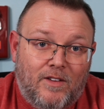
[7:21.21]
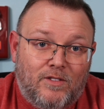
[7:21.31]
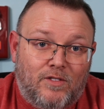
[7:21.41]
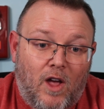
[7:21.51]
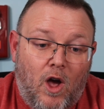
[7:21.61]

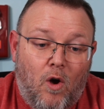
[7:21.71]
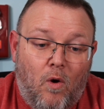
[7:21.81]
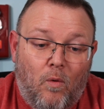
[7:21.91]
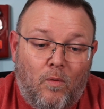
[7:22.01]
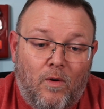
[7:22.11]

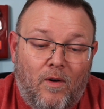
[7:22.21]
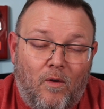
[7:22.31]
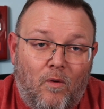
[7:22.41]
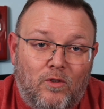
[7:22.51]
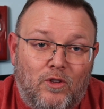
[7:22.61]
So
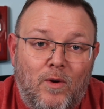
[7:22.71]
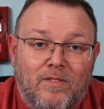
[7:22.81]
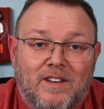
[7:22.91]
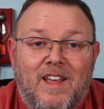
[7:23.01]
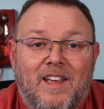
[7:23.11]
you have
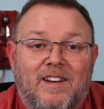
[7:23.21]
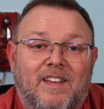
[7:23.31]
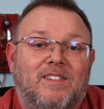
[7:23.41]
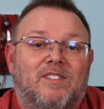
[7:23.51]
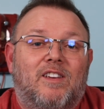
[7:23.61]
to take into
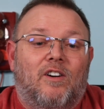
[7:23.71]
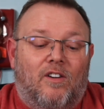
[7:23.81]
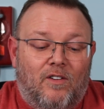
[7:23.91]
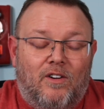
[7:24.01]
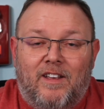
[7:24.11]
consider